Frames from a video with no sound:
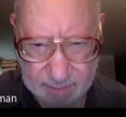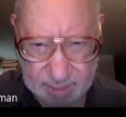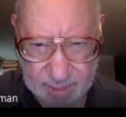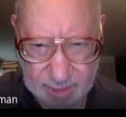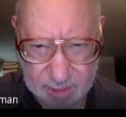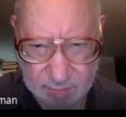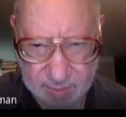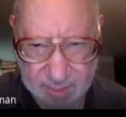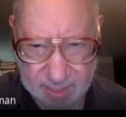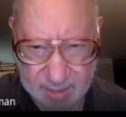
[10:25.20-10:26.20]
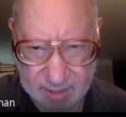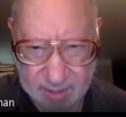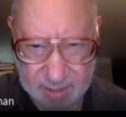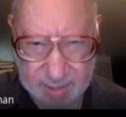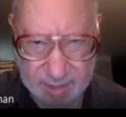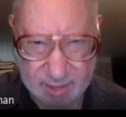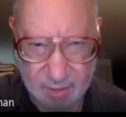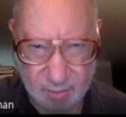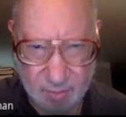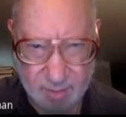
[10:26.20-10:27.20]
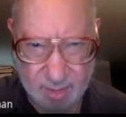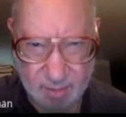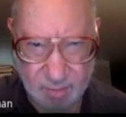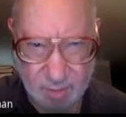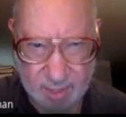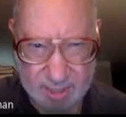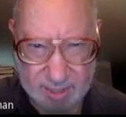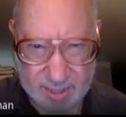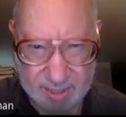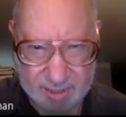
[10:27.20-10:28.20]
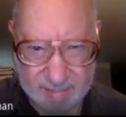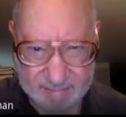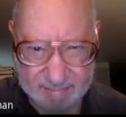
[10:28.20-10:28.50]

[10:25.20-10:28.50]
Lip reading: I'll just begin telling you about what he did here.